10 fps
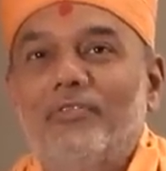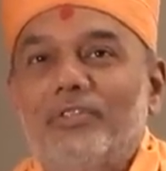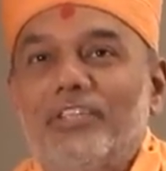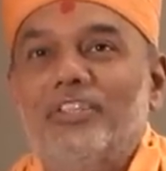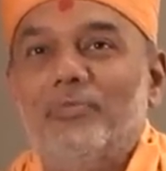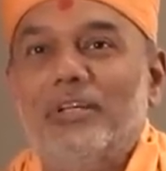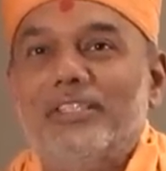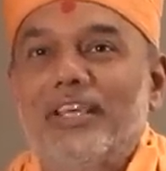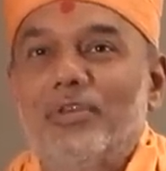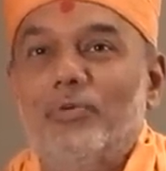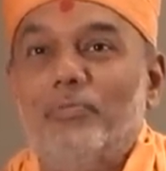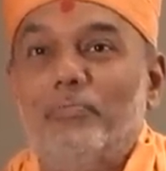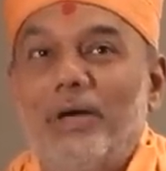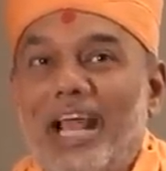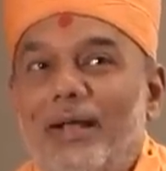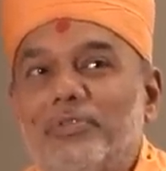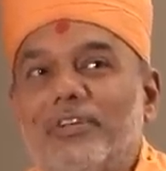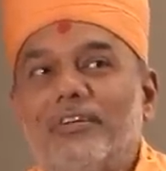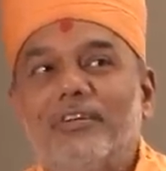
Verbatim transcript: for six months, then you perhaps